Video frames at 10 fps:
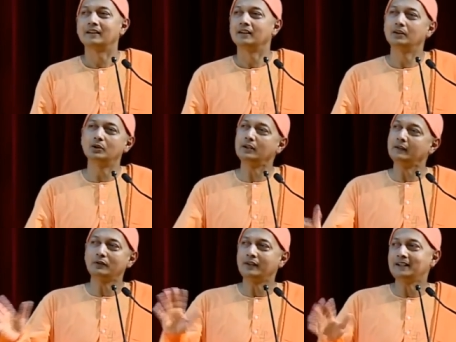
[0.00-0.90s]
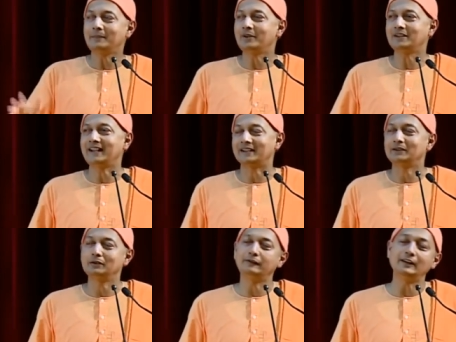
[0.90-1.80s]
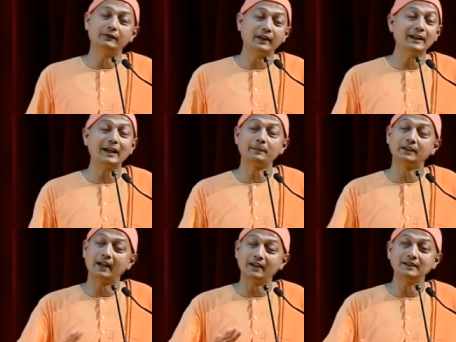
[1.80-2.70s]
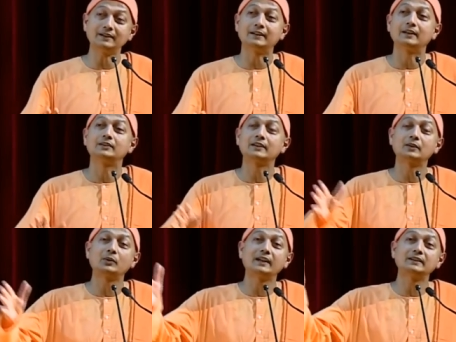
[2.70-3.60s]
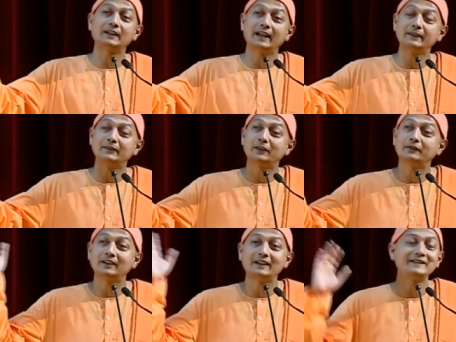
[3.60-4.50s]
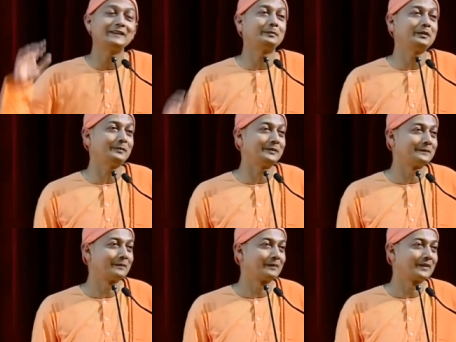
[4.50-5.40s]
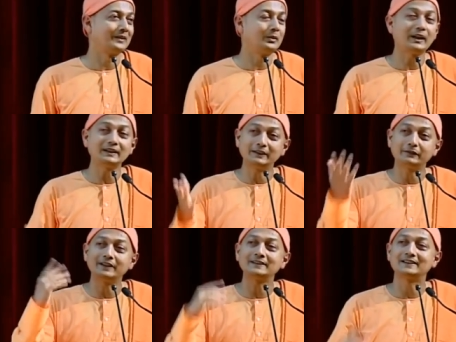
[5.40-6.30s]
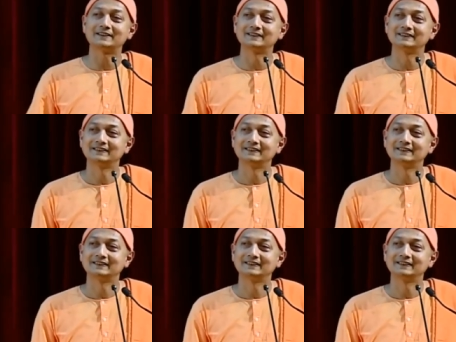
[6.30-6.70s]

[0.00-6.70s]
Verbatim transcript: You don't have to worry about that. You will feel very happy, guaranteed. Just look at the lives of enlightened people, look at their faces.